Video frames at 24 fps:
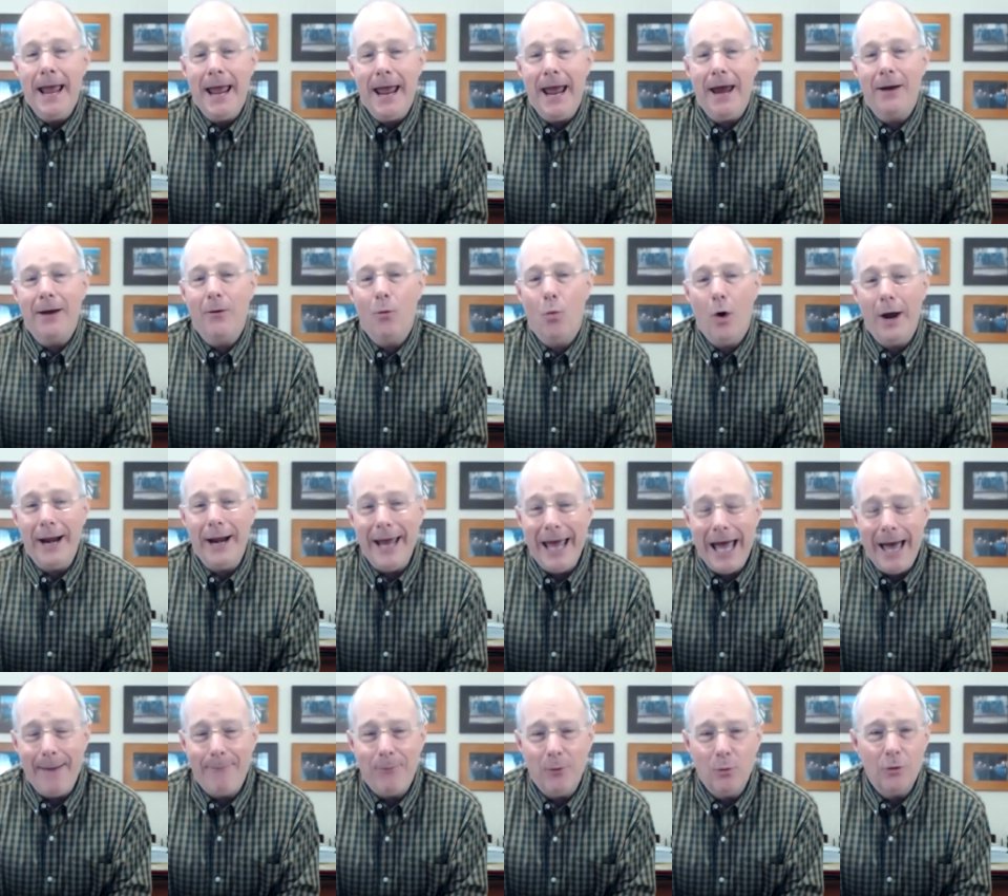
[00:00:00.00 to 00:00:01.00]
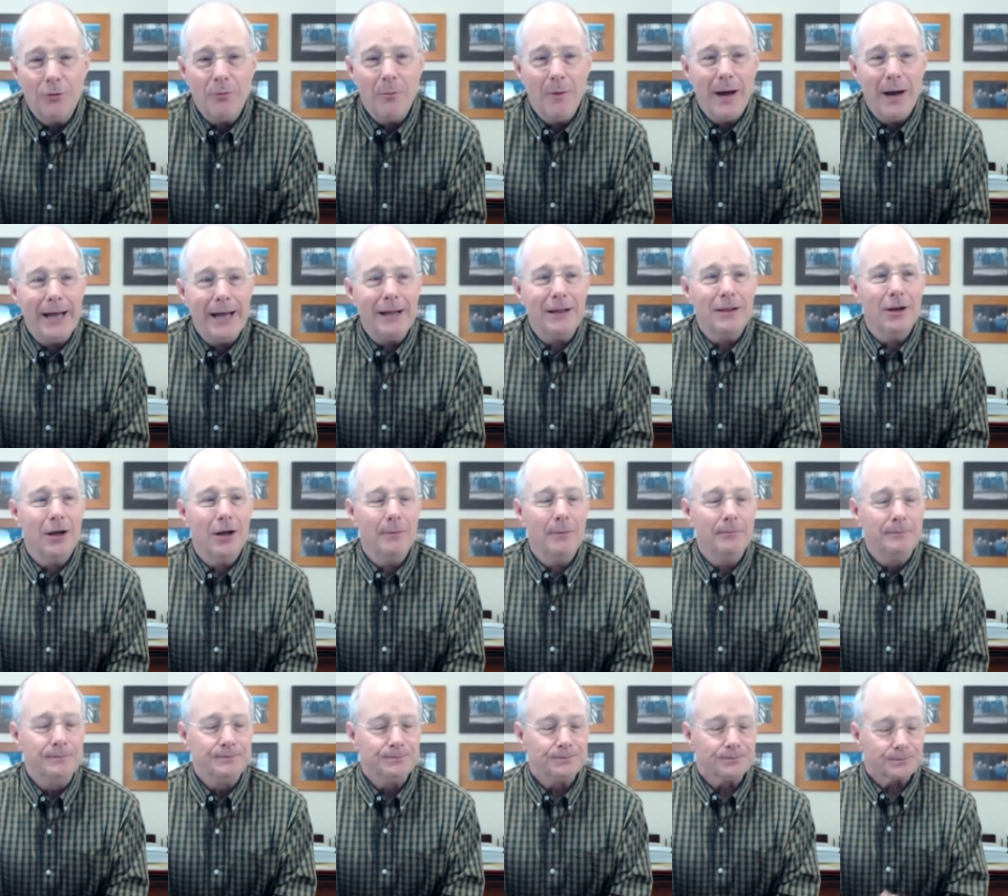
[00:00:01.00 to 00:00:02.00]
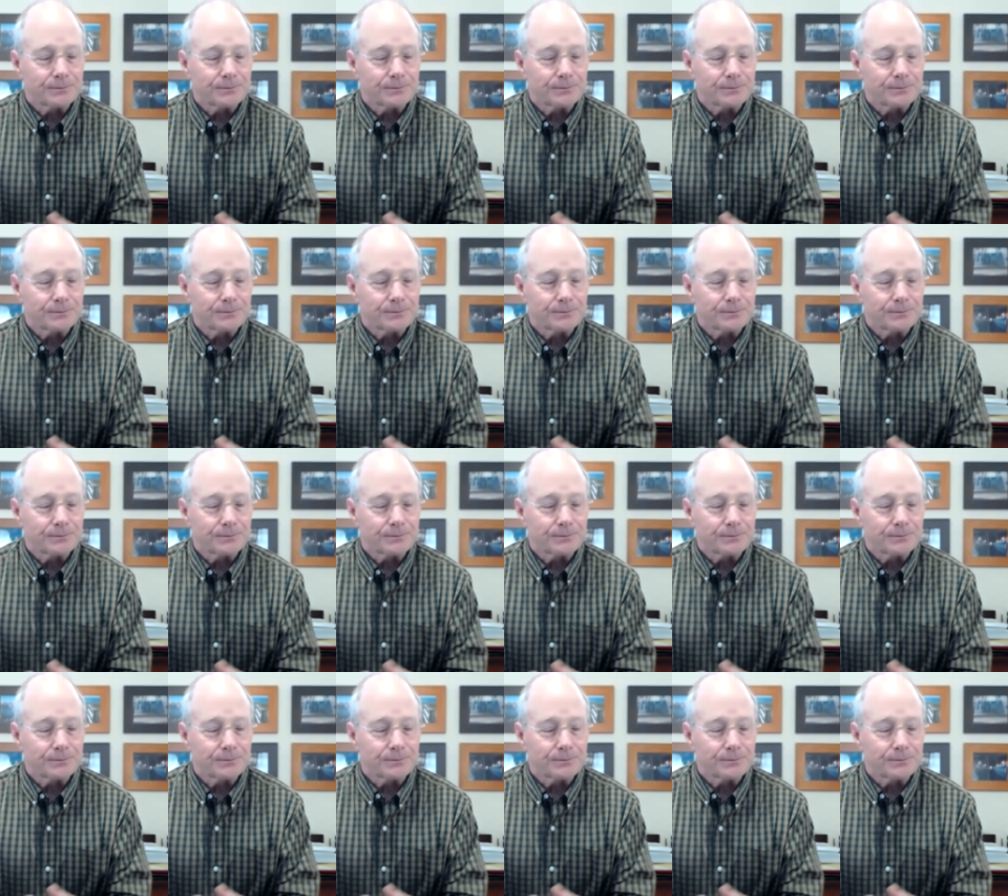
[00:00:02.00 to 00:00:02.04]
And what happened with my club